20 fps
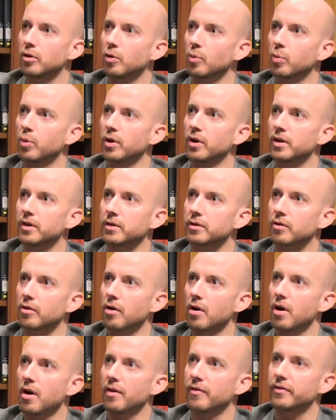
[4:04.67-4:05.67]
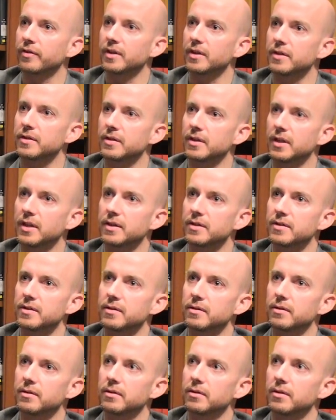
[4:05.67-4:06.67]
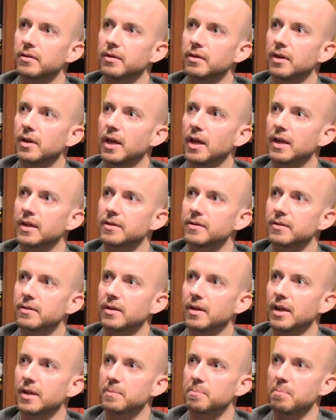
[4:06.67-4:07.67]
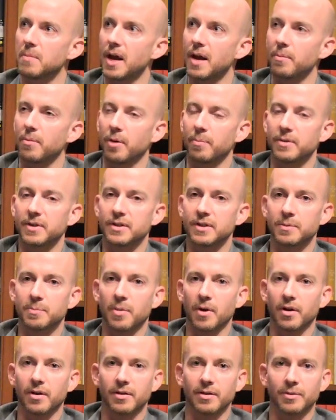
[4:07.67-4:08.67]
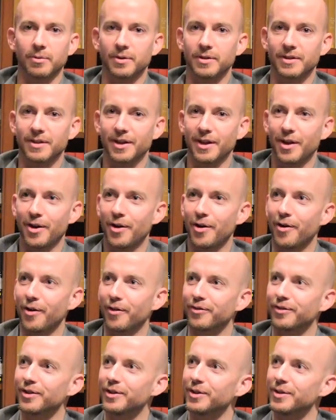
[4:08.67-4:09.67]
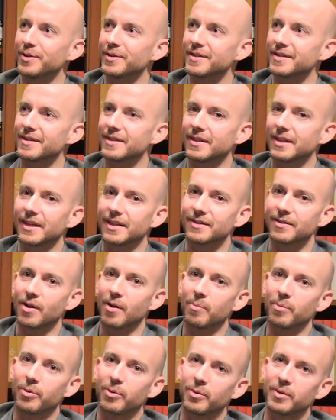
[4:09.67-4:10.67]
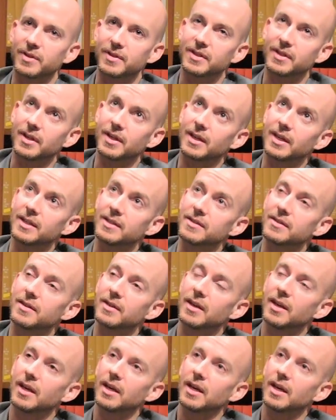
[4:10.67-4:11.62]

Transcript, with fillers: The word craft is is as as Matt, my business partner, is often uses as an example is is